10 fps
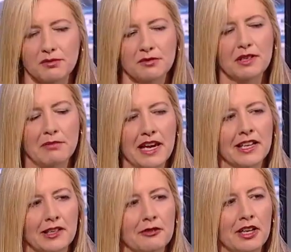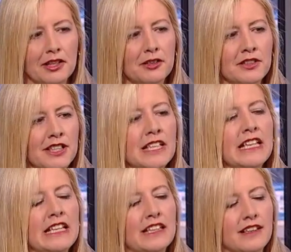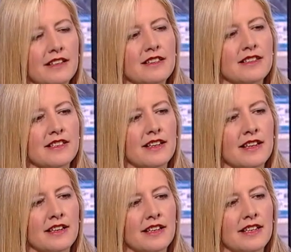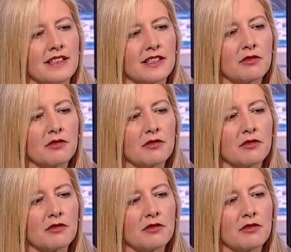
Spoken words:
between a bank and a credit union is a